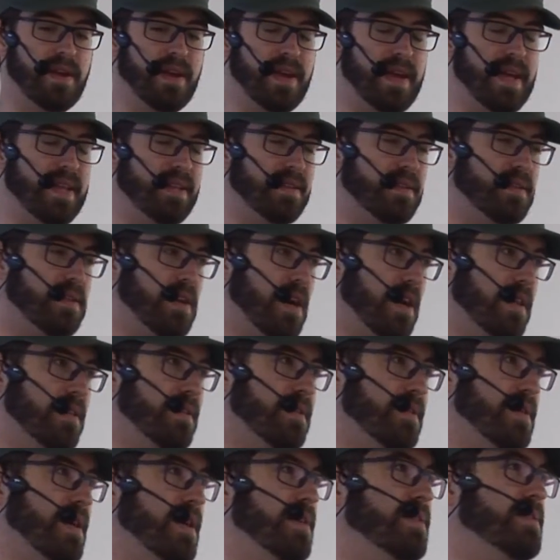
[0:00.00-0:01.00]
And
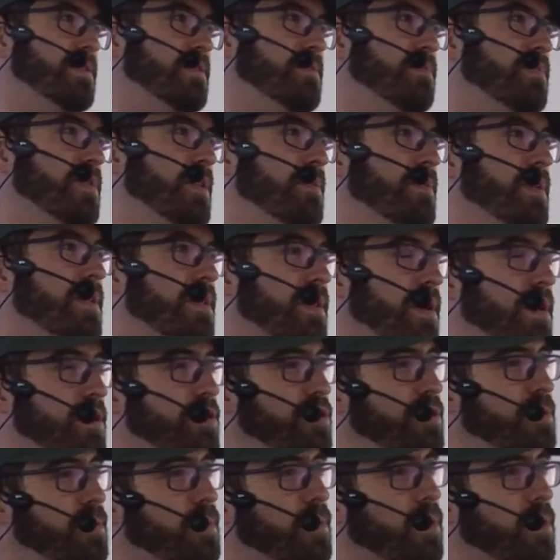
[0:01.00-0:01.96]
don't test implementation,